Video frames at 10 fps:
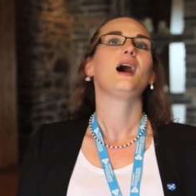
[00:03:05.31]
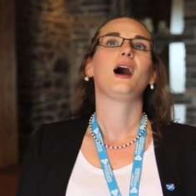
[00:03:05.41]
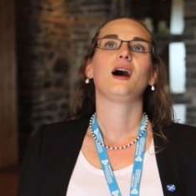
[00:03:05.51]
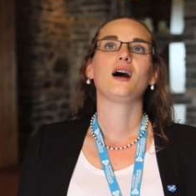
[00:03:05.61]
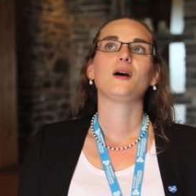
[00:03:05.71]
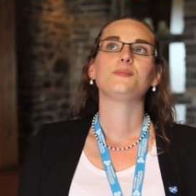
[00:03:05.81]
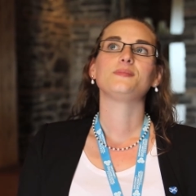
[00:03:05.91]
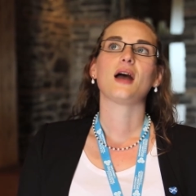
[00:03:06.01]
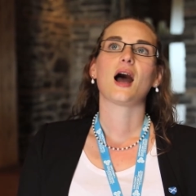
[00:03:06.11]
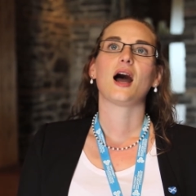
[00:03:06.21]

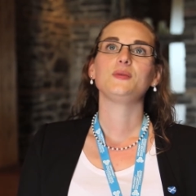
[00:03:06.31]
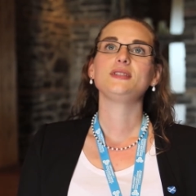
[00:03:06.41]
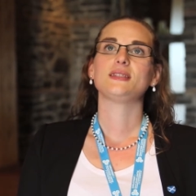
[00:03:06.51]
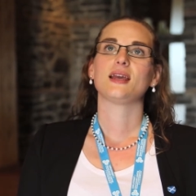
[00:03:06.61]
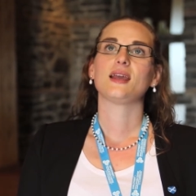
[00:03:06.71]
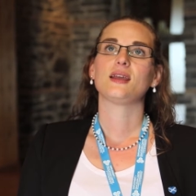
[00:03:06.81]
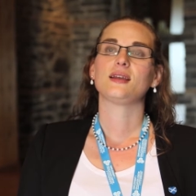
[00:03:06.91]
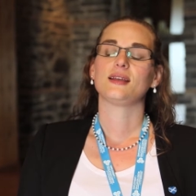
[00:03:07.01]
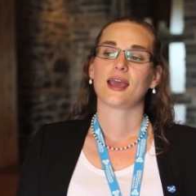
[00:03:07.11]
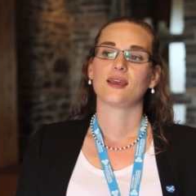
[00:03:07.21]
I would
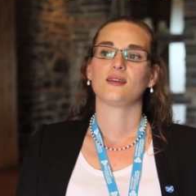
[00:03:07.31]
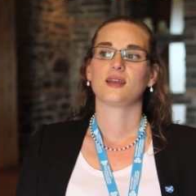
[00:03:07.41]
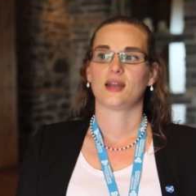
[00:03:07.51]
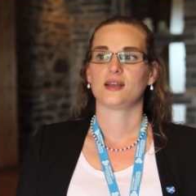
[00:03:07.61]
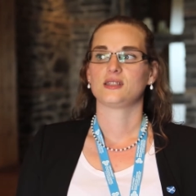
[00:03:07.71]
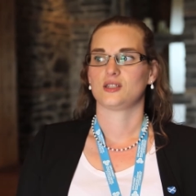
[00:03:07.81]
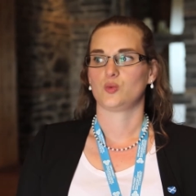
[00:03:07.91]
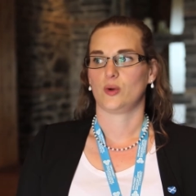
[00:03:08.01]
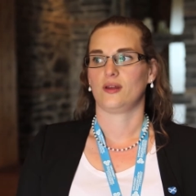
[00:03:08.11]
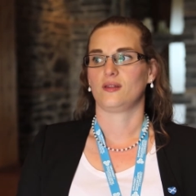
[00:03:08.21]
say getting
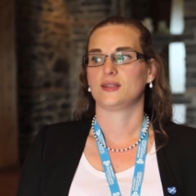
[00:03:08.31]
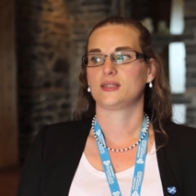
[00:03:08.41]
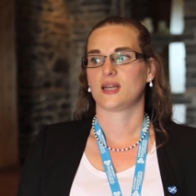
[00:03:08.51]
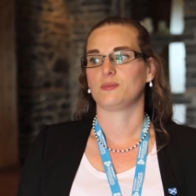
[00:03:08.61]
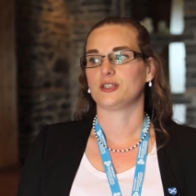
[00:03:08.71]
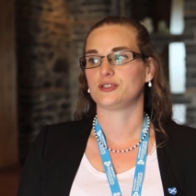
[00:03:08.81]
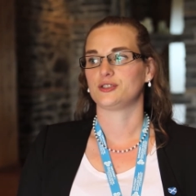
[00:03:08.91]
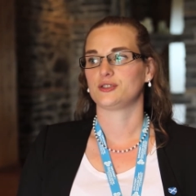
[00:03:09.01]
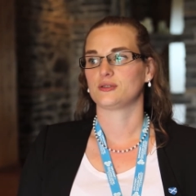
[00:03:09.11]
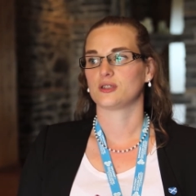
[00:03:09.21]
connected with
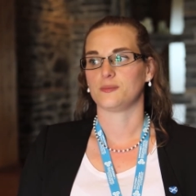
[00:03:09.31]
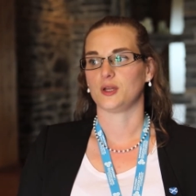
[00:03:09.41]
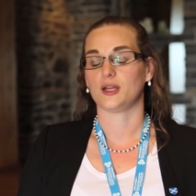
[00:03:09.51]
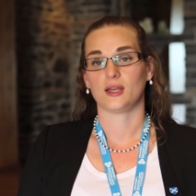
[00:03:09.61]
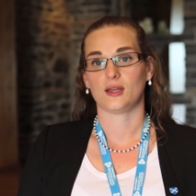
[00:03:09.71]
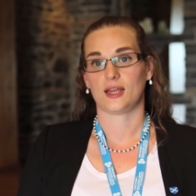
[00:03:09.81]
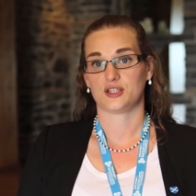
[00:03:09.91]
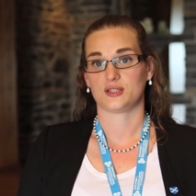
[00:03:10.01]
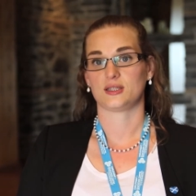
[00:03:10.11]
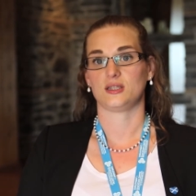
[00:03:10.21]
established community
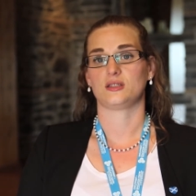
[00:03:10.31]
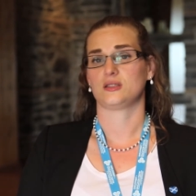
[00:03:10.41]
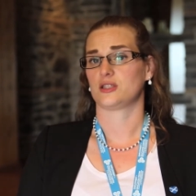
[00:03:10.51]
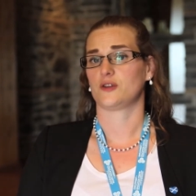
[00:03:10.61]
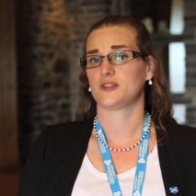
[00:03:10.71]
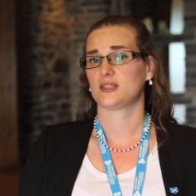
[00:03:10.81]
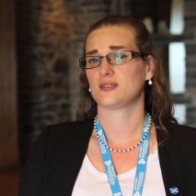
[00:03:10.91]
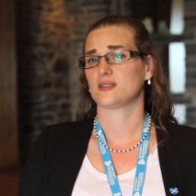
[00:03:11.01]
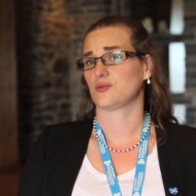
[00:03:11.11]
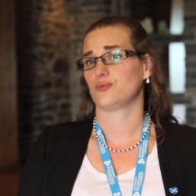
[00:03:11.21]
agencies and
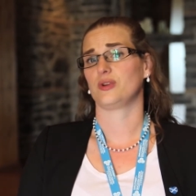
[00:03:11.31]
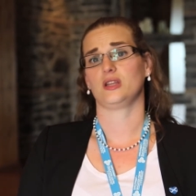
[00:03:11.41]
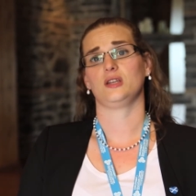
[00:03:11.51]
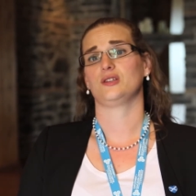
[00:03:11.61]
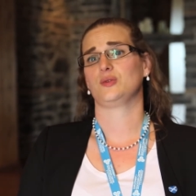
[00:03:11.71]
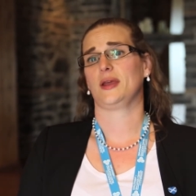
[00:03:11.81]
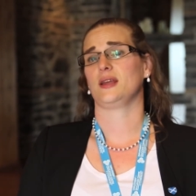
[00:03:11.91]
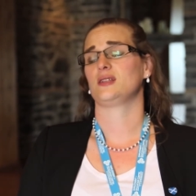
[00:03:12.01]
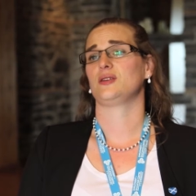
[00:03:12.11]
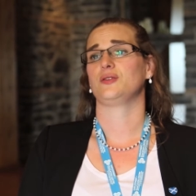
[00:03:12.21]
services is a really good
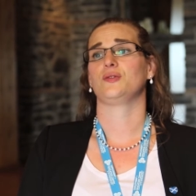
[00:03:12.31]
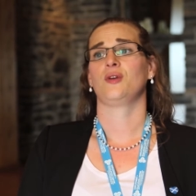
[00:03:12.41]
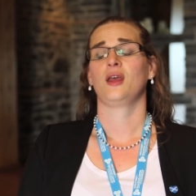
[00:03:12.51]
way to